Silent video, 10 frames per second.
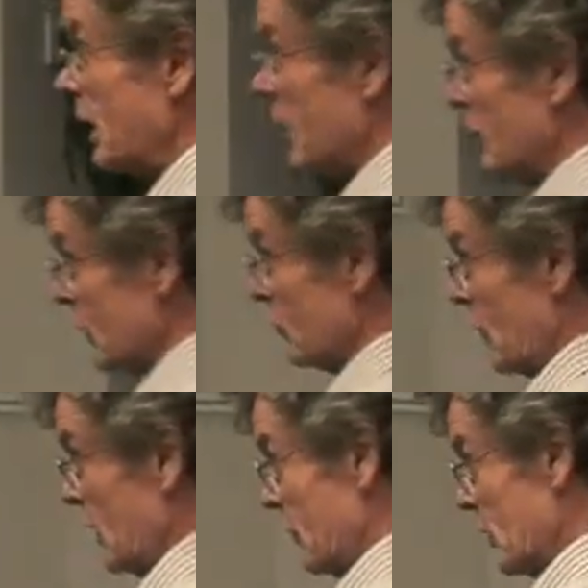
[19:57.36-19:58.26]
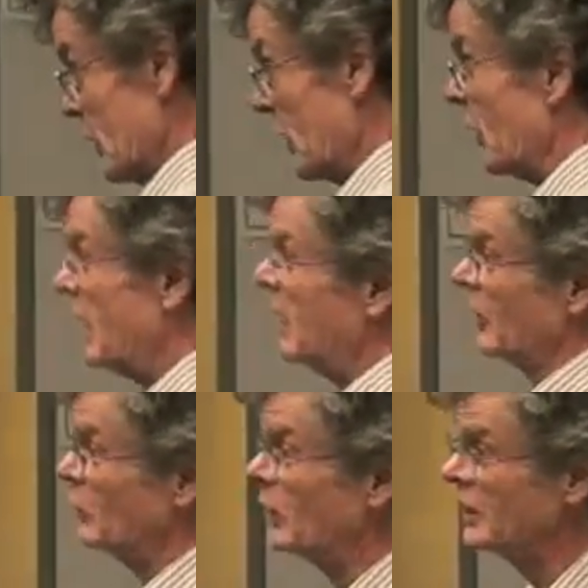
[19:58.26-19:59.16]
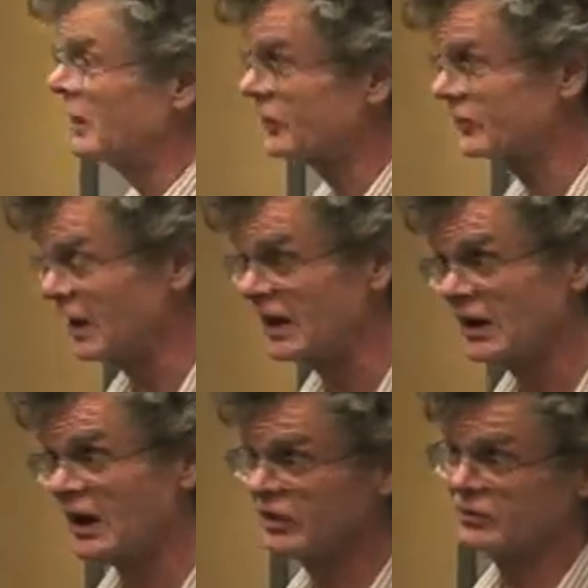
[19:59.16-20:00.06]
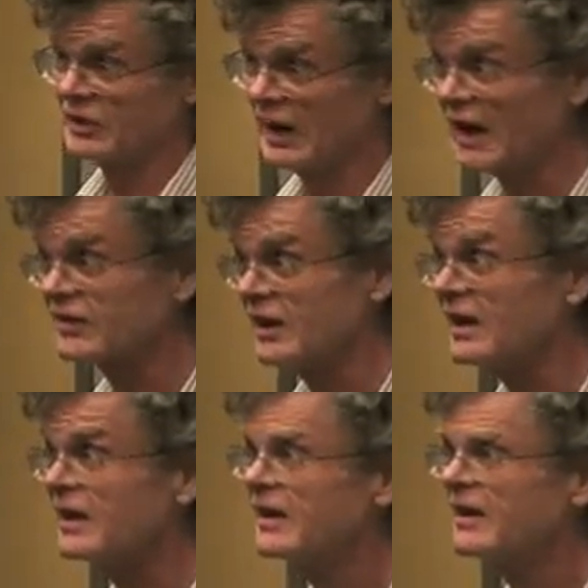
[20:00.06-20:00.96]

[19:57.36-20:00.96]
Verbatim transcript: be covered in baby oil. They won't have a slight Austrian accent.